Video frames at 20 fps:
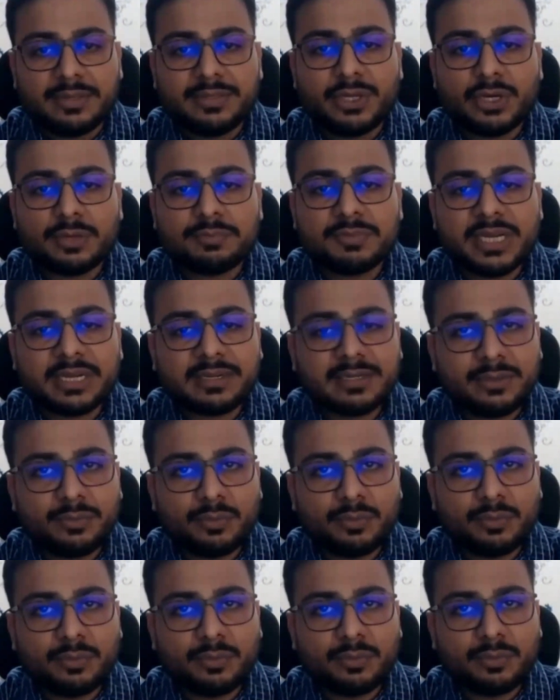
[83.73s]
The objective
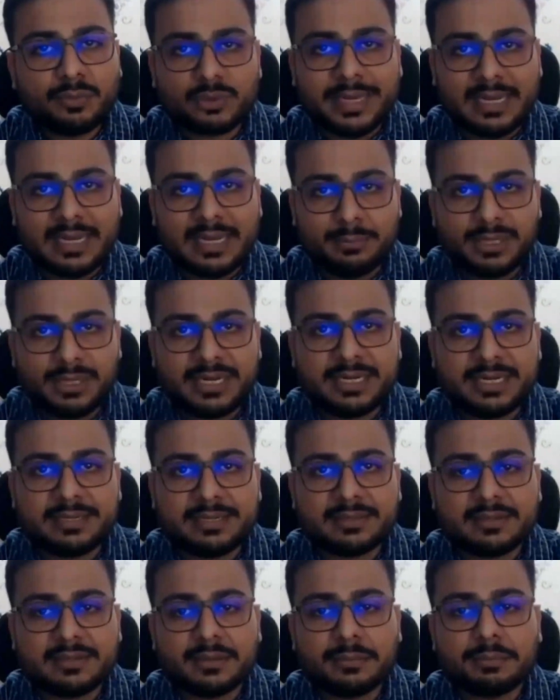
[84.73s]
was to eliminate
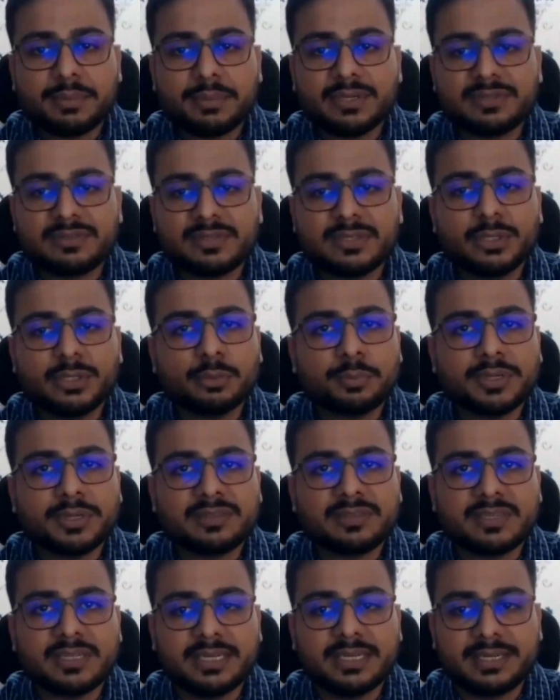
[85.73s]
person to
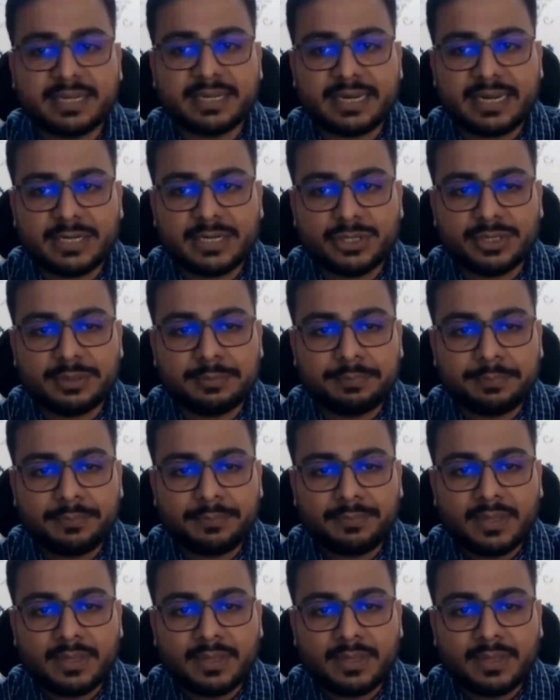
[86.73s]
person interaction